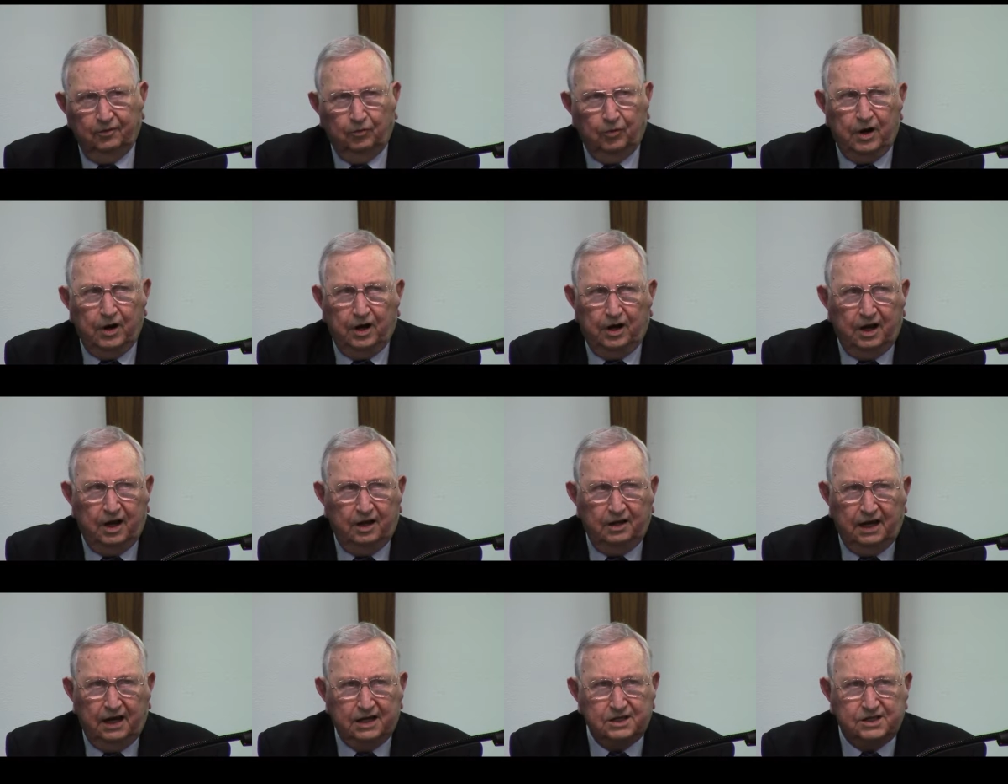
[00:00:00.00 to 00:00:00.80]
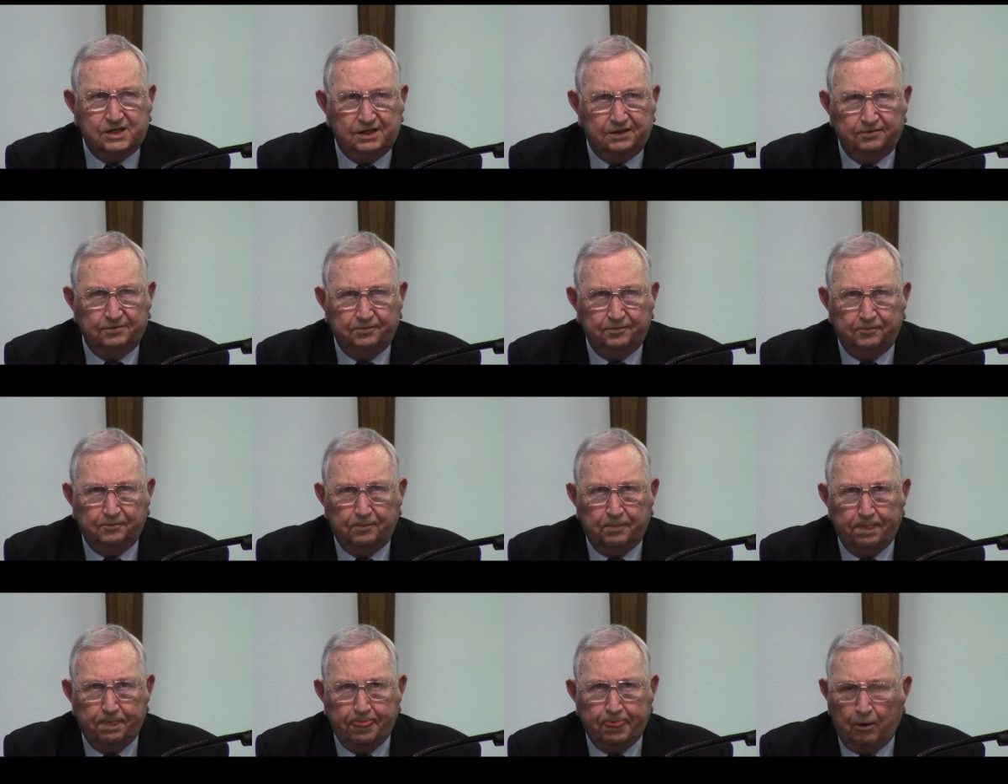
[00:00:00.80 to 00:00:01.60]
We're, listen,
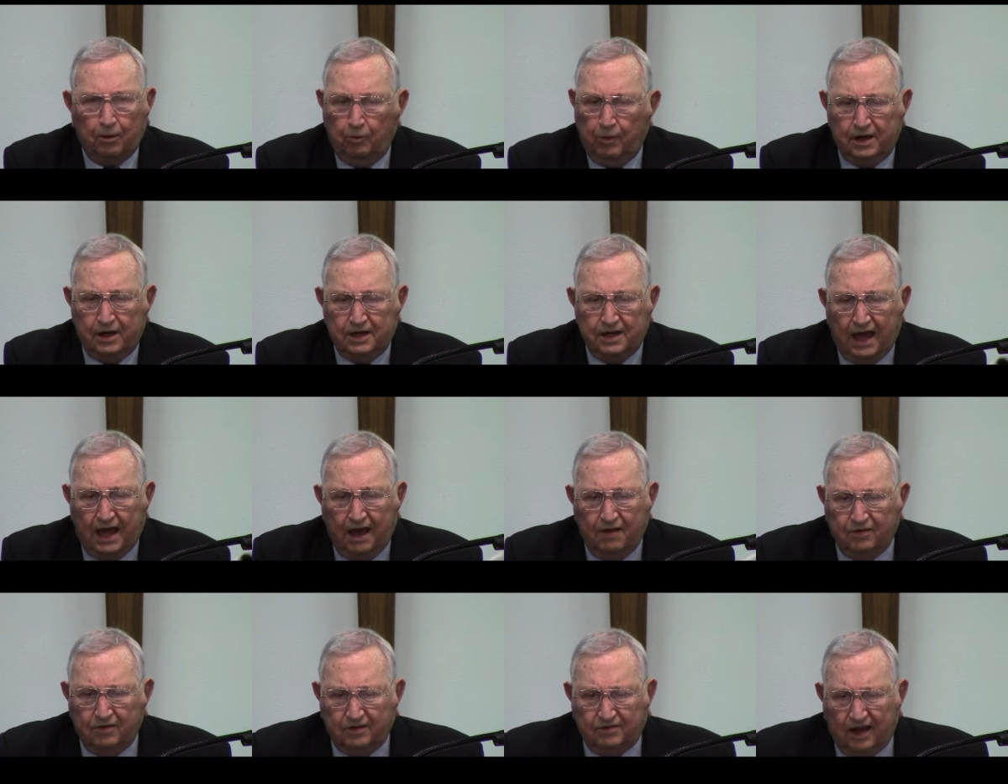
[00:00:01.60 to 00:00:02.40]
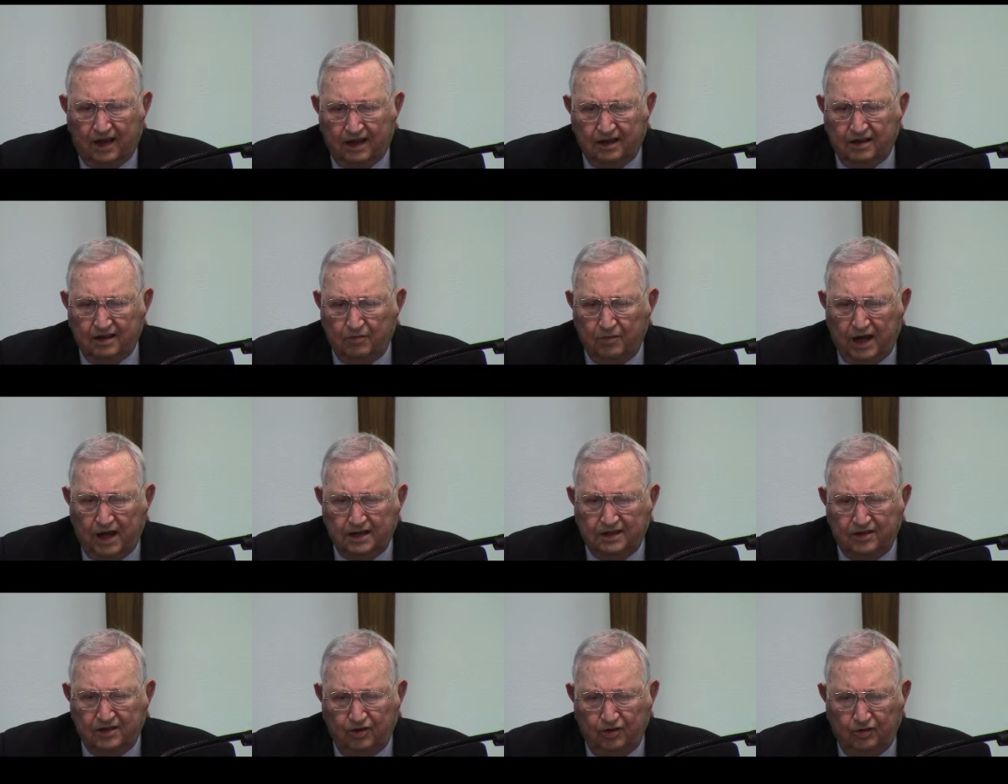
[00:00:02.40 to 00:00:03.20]
we're, everything that
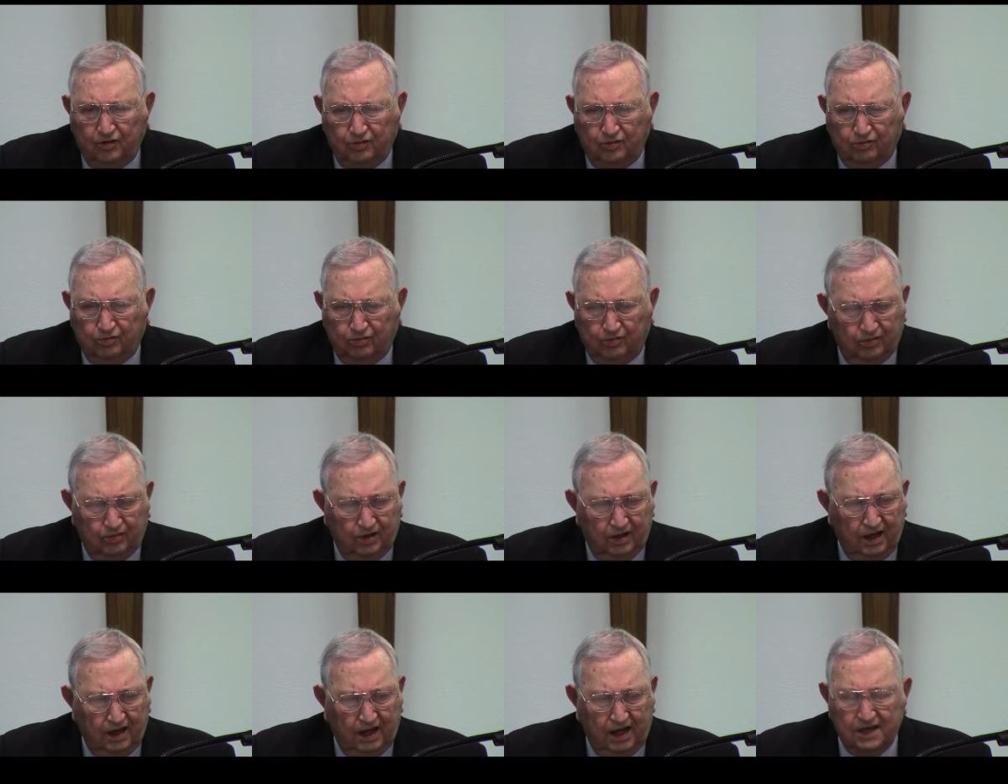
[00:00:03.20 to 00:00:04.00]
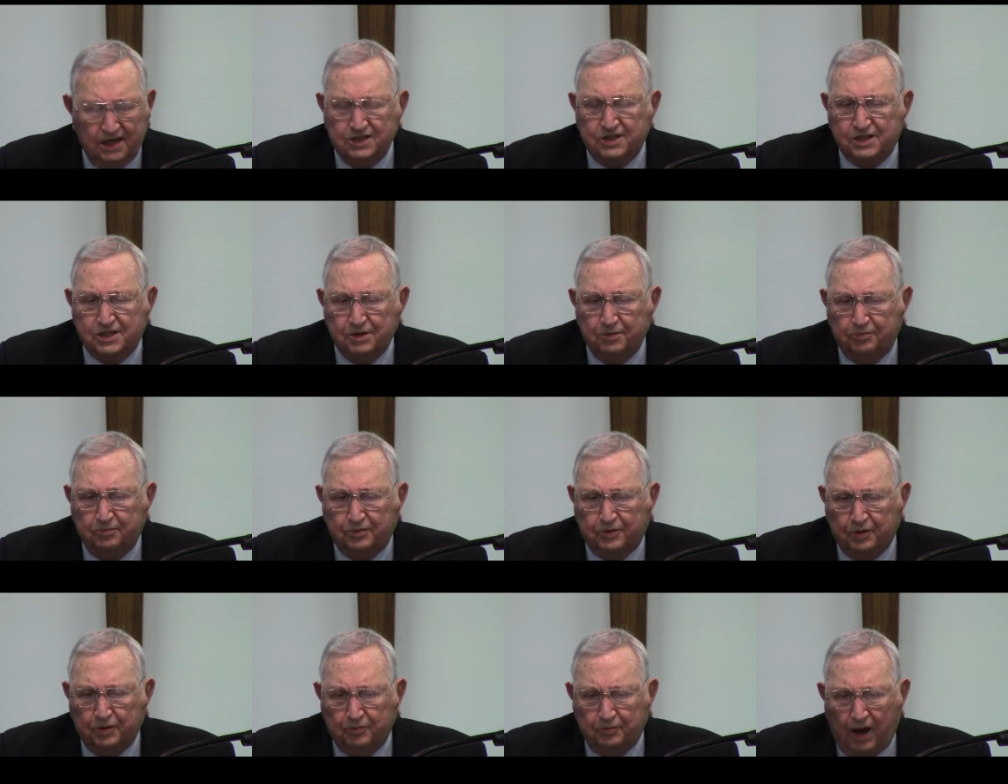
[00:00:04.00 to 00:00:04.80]
we do is
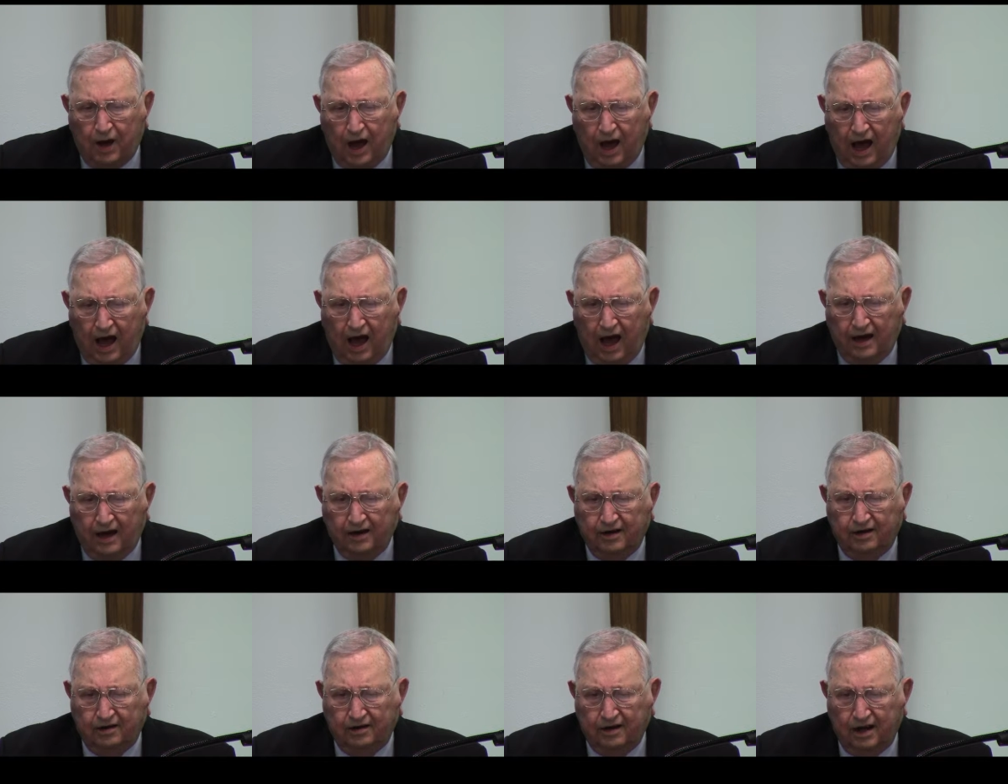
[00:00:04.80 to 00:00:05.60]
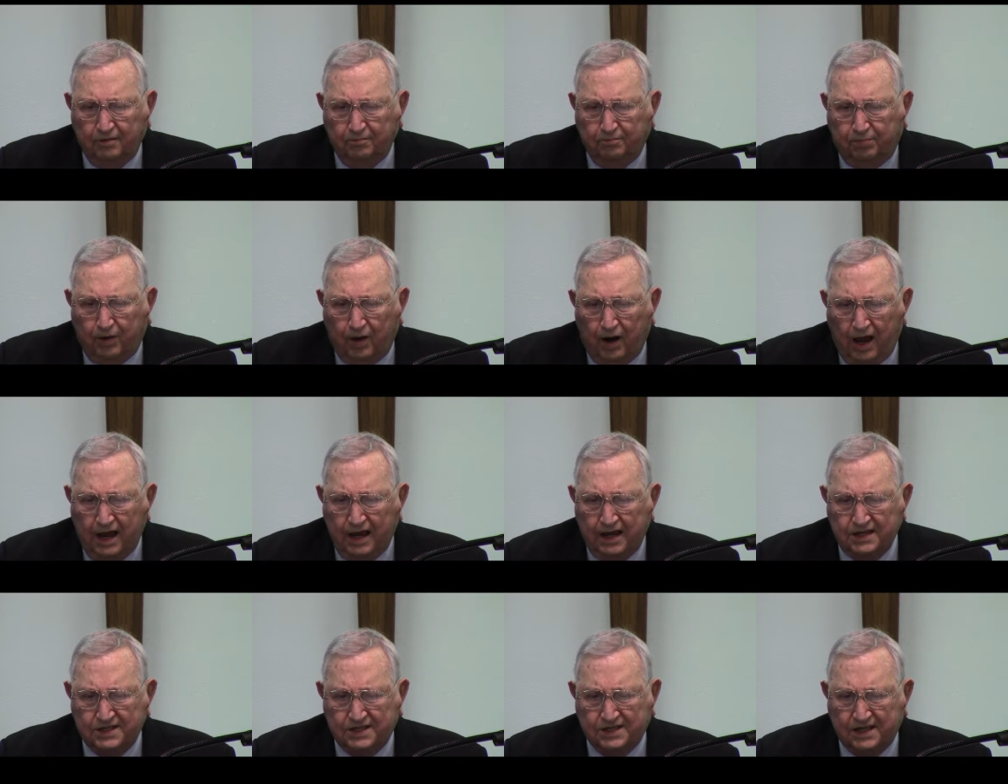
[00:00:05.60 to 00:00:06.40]
to, to honor and
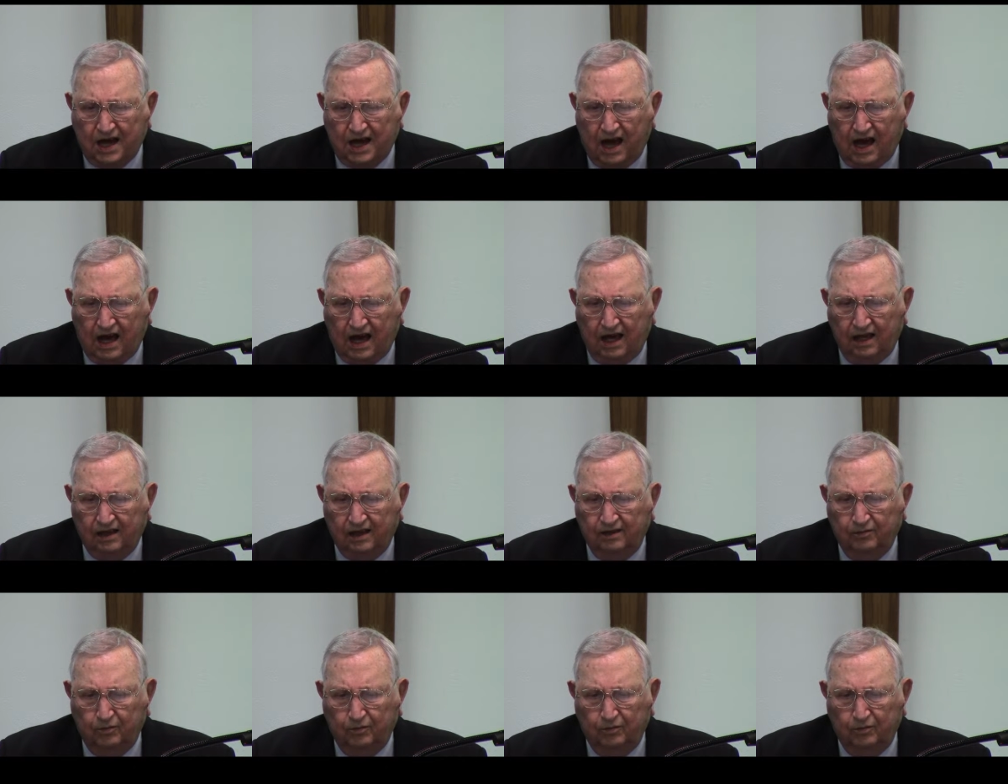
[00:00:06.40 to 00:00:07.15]
praise God.